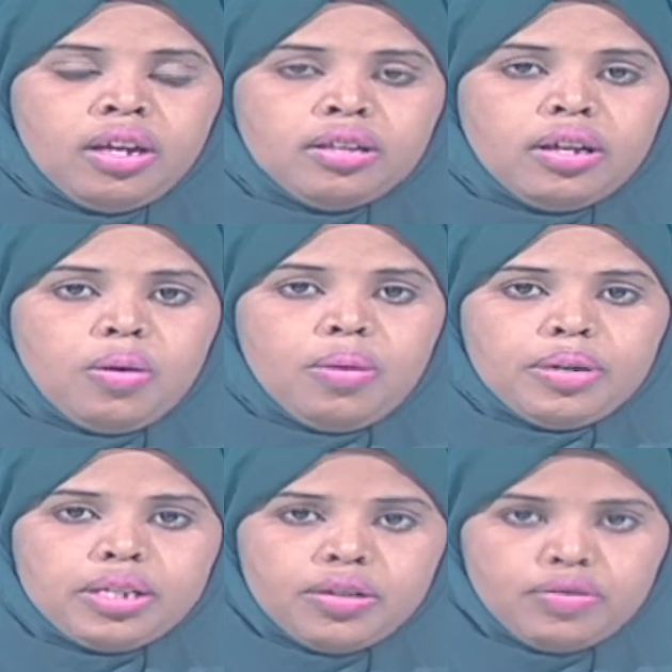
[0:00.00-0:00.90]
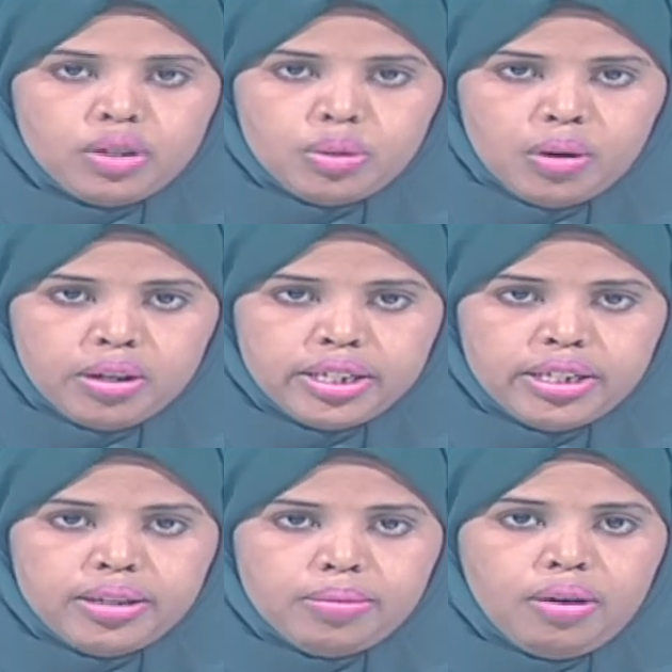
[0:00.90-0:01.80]
the women's football
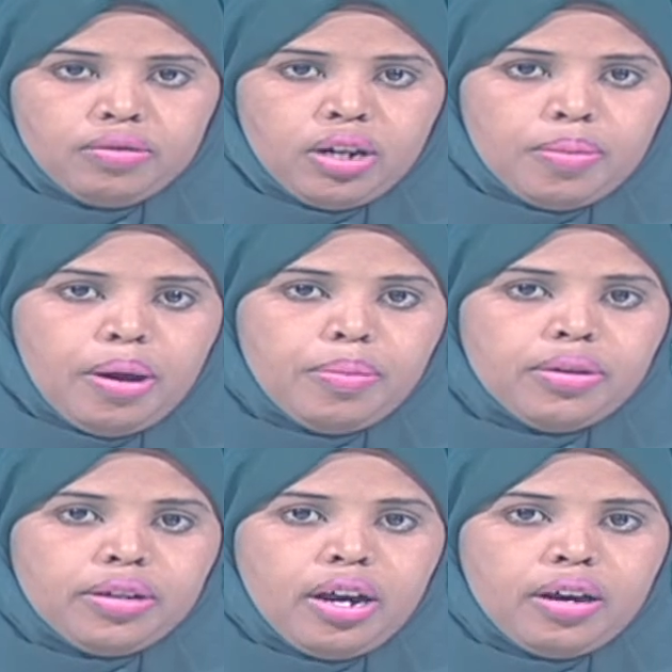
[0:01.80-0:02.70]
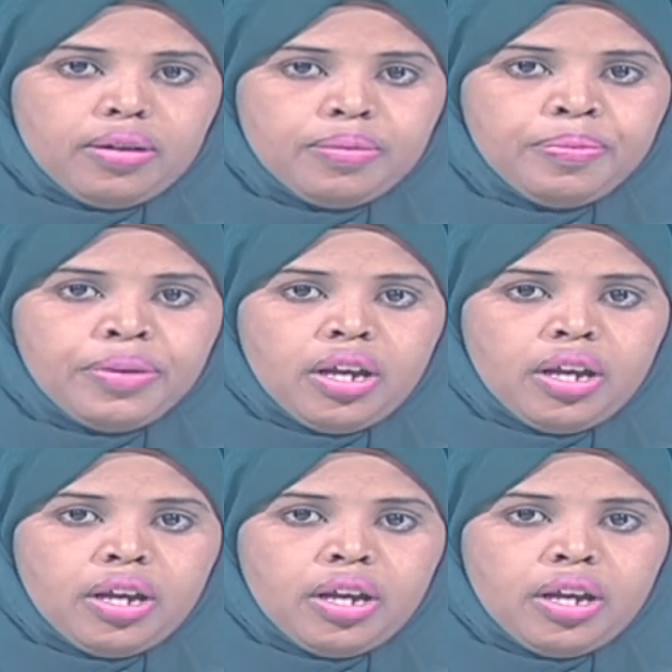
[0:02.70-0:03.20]
team of the Republic are